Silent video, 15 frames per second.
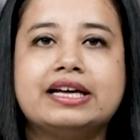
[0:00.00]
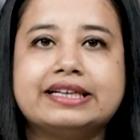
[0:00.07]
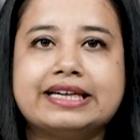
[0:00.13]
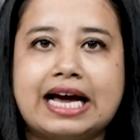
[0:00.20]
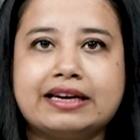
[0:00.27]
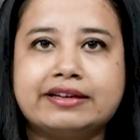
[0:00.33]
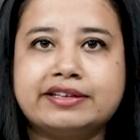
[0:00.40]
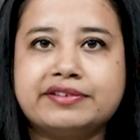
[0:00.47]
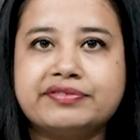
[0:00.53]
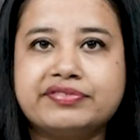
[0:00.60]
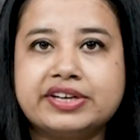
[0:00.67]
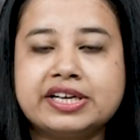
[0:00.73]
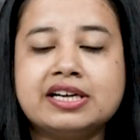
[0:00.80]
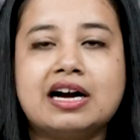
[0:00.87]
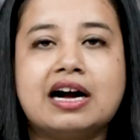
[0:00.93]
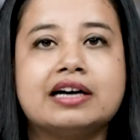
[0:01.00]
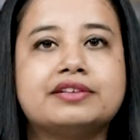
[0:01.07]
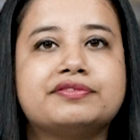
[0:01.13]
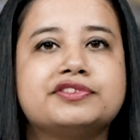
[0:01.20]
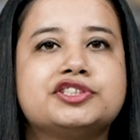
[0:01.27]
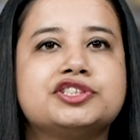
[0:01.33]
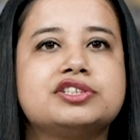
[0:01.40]
Calorie-free
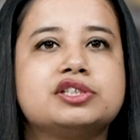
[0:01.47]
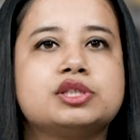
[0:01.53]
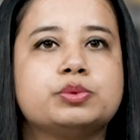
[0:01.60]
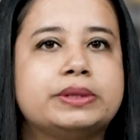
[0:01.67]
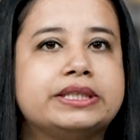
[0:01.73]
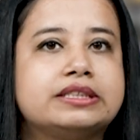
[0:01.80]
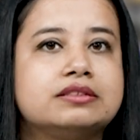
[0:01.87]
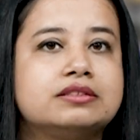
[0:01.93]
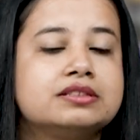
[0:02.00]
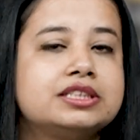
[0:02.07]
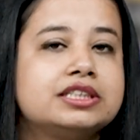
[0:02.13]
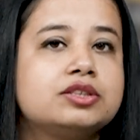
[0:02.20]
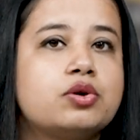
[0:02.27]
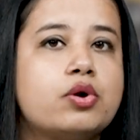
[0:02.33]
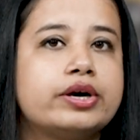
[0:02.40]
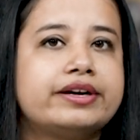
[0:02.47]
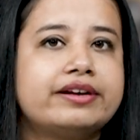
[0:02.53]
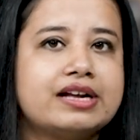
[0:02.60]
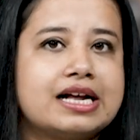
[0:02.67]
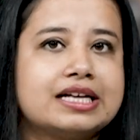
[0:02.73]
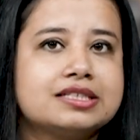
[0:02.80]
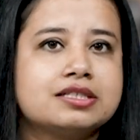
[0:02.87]
artificial sweeteners, in
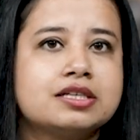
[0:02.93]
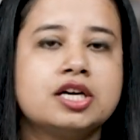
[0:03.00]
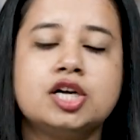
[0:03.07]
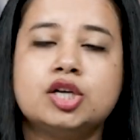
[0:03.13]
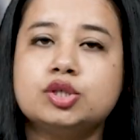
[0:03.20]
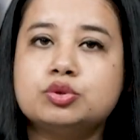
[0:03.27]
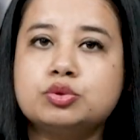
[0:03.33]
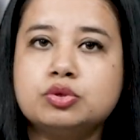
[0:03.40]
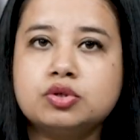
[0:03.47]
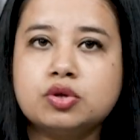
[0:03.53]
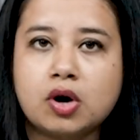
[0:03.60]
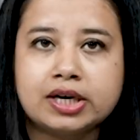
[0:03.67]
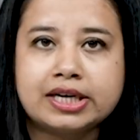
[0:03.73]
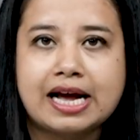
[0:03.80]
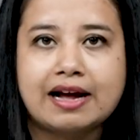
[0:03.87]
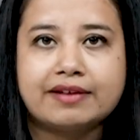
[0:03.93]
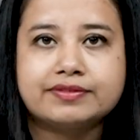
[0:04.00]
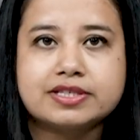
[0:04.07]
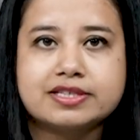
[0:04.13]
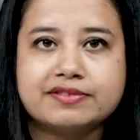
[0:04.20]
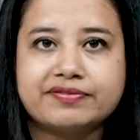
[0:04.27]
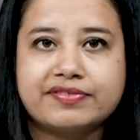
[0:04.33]
contrast, do not have
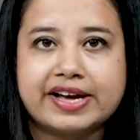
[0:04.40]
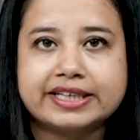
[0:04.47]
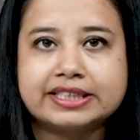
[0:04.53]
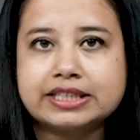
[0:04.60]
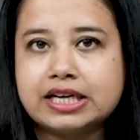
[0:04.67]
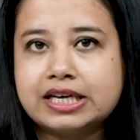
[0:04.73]
this effect,